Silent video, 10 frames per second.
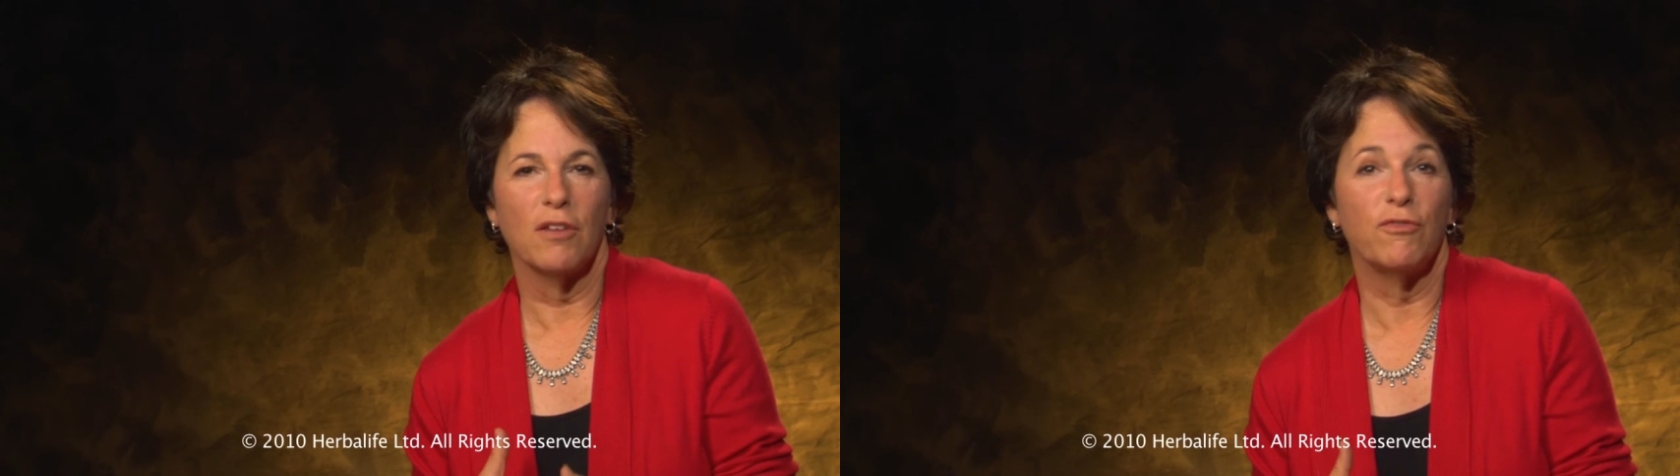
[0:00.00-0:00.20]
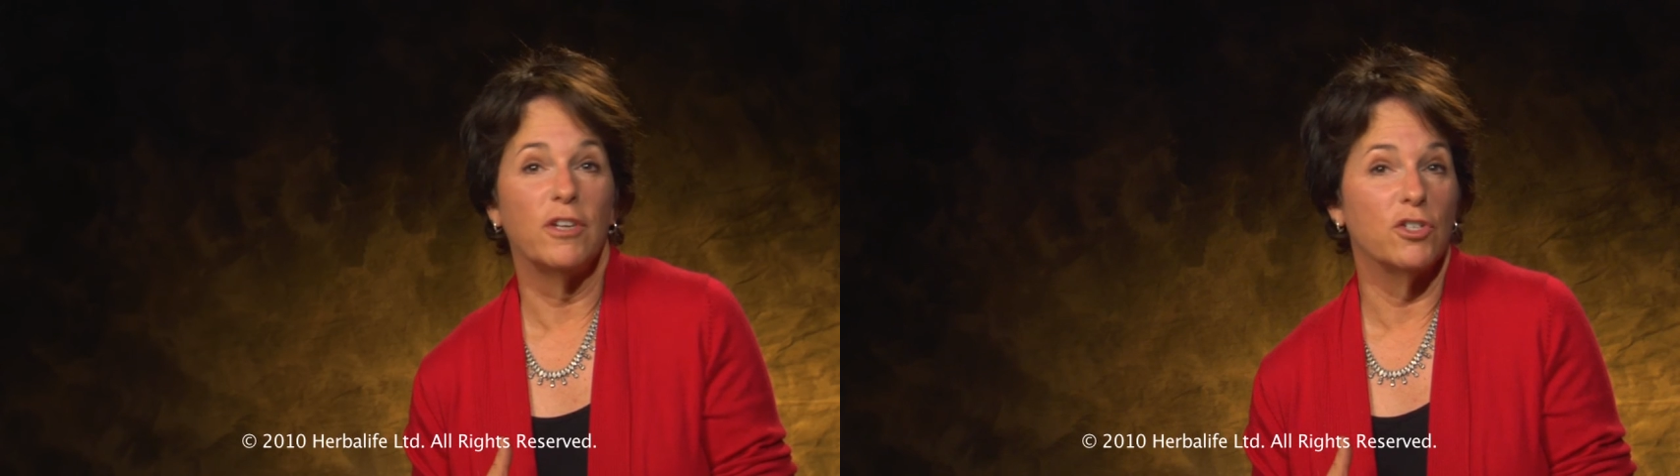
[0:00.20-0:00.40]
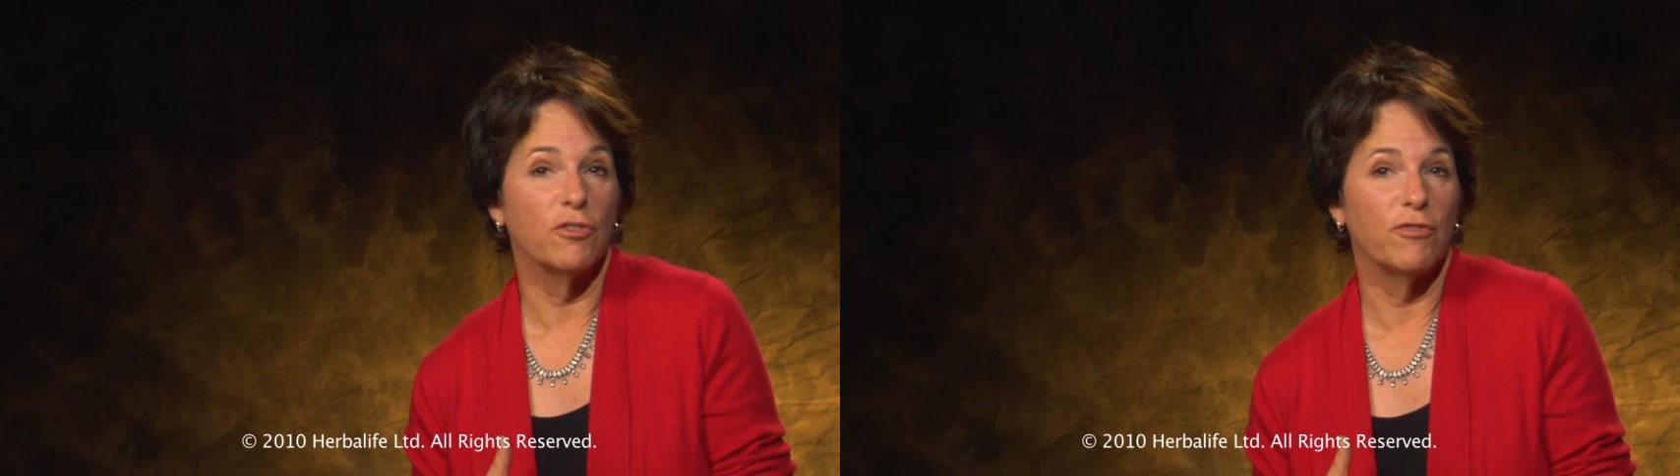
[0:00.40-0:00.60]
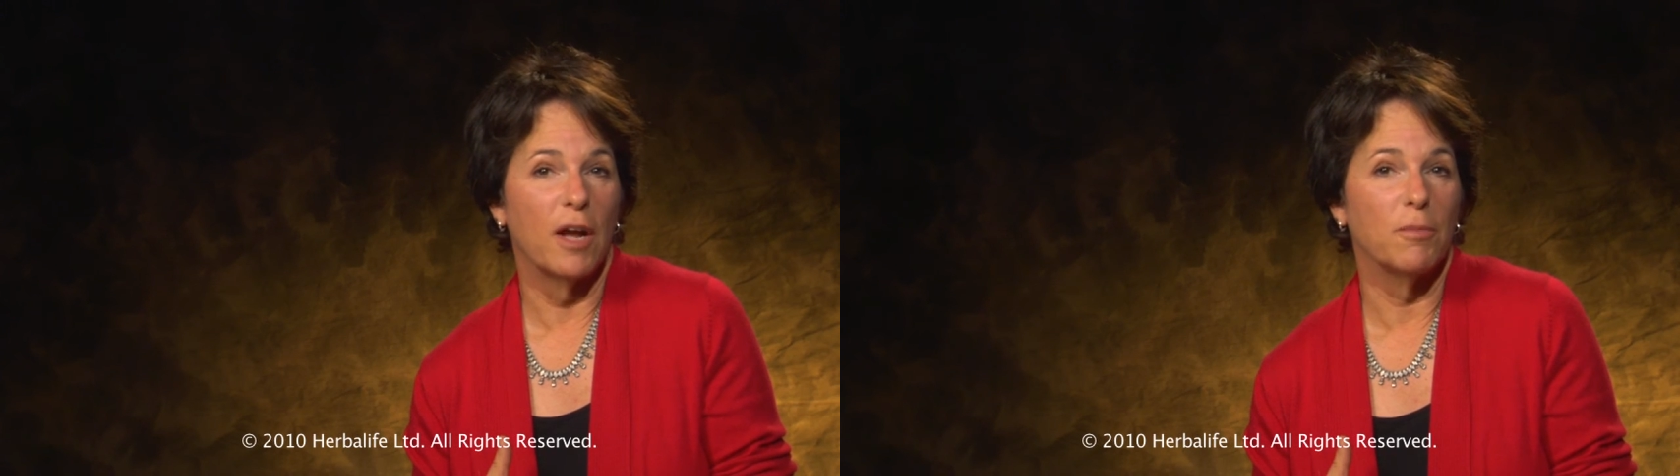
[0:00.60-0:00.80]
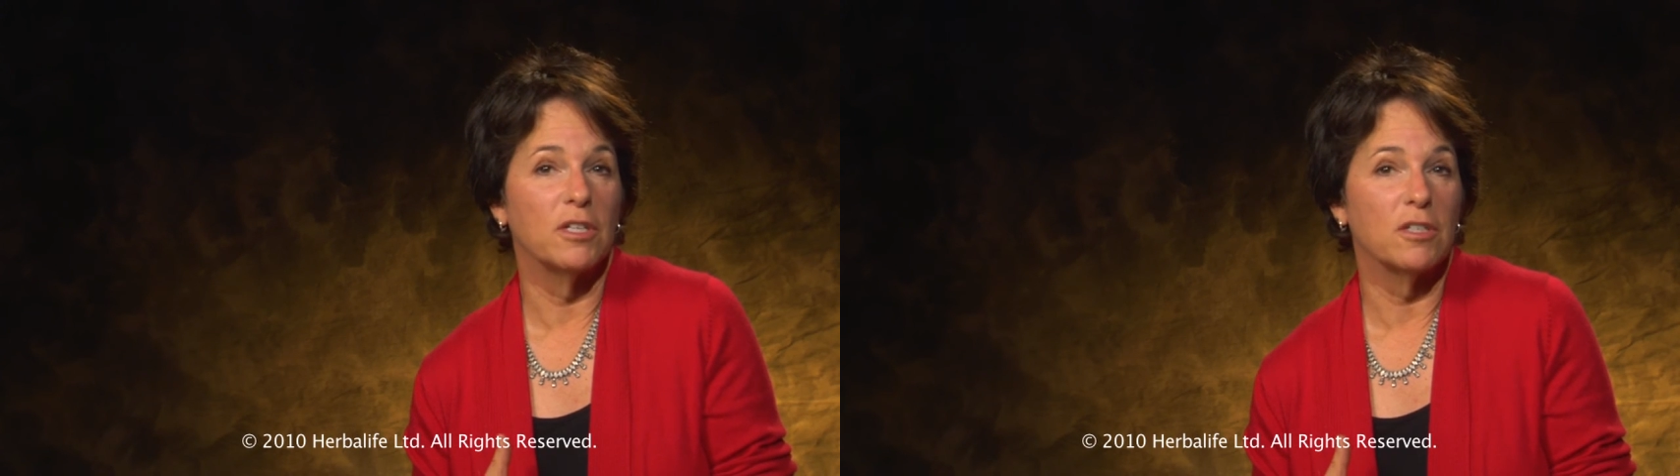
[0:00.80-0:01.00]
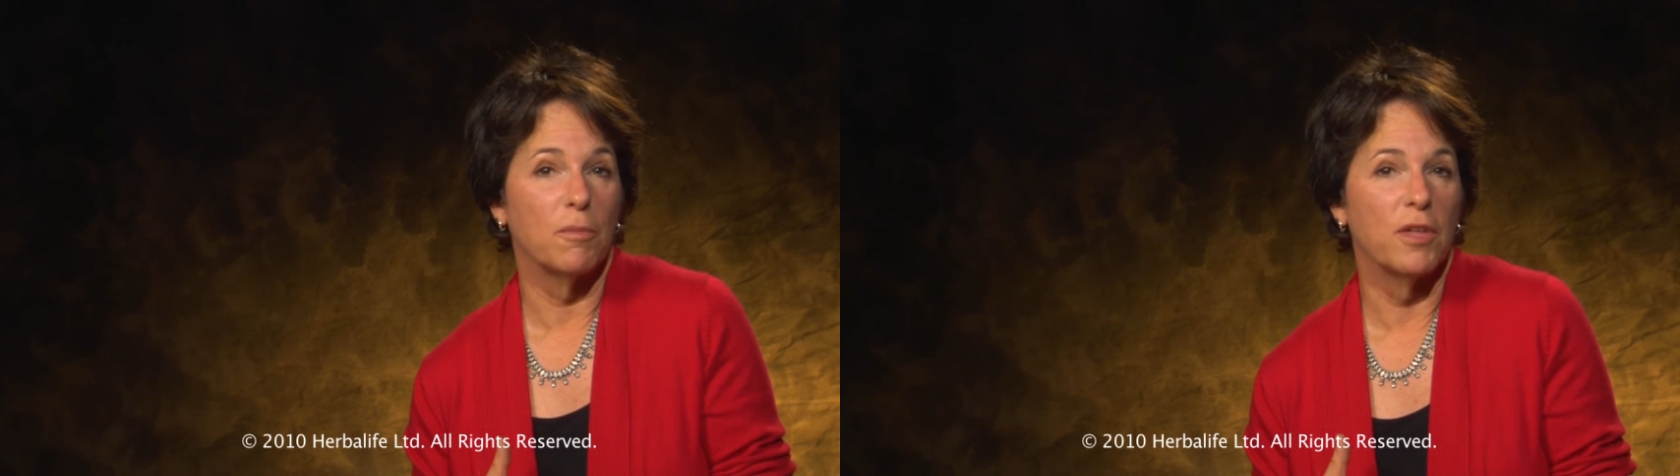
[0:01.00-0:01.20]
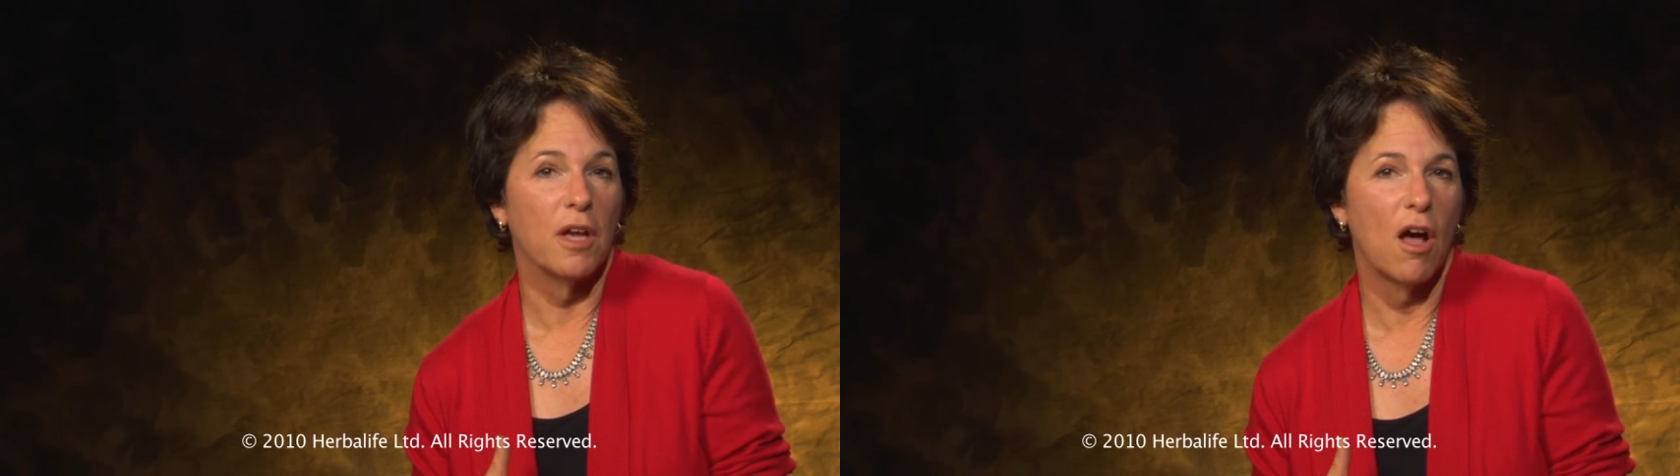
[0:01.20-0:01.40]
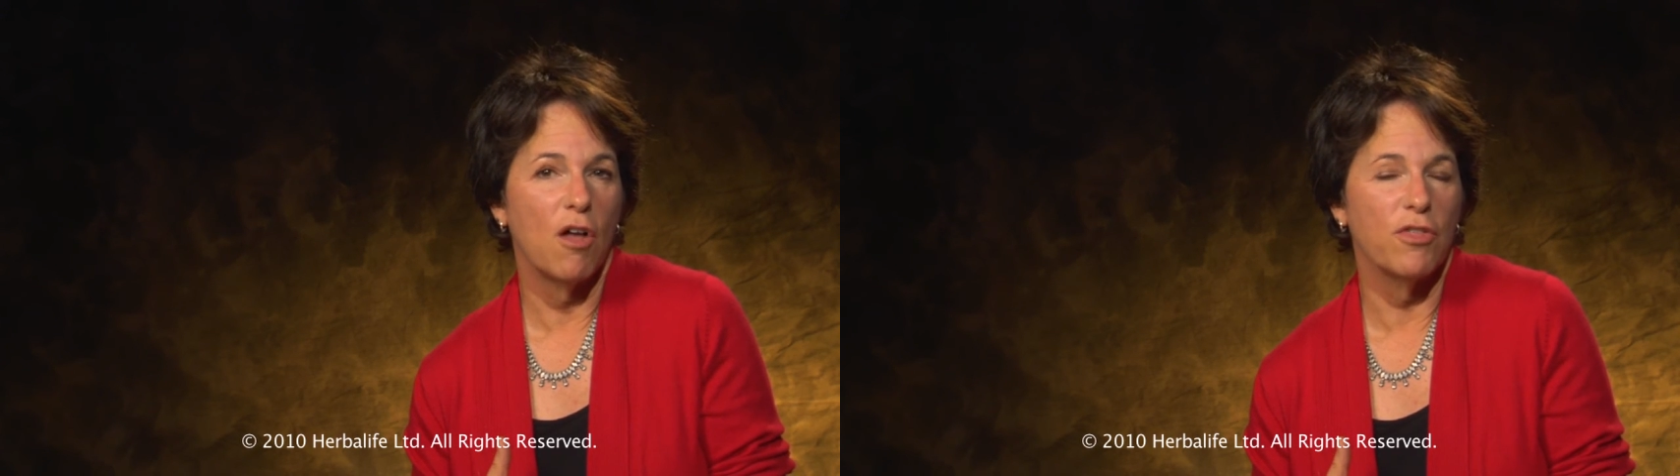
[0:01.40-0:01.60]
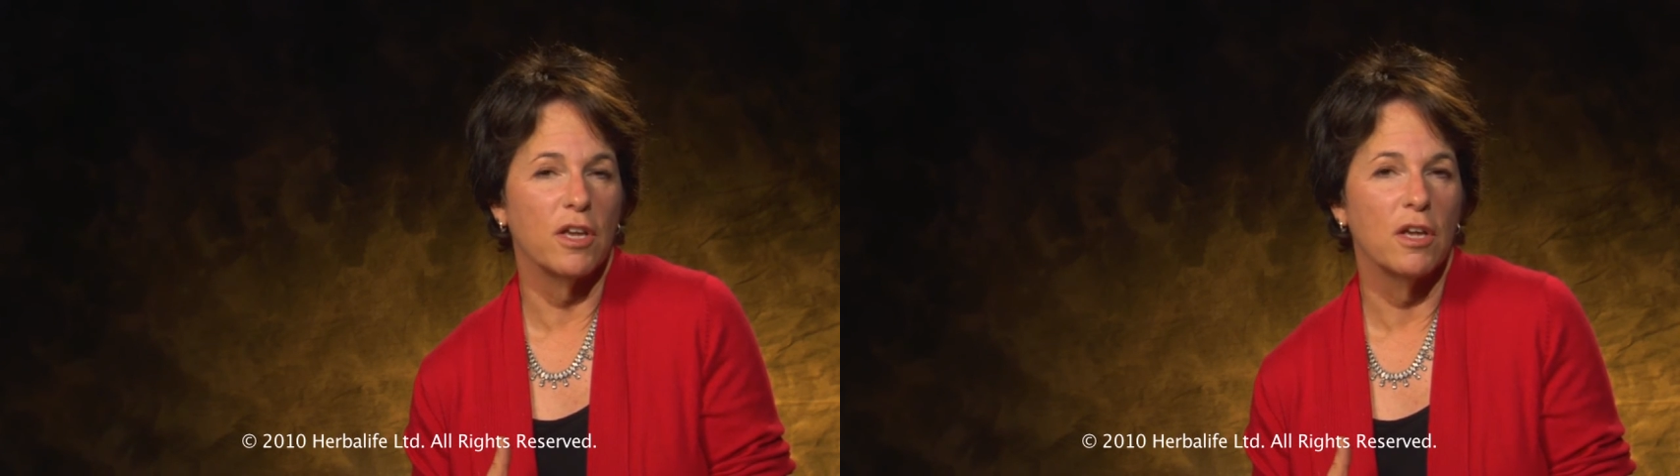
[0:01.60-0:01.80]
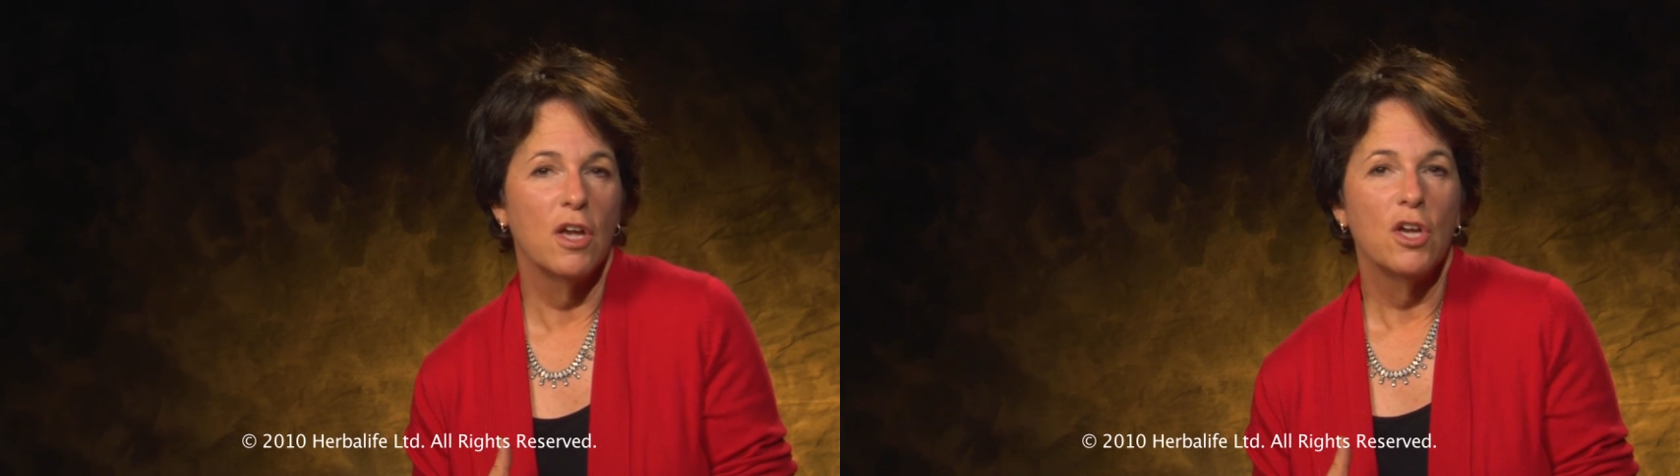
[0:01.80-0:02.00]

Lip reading: and feed your family something healthy.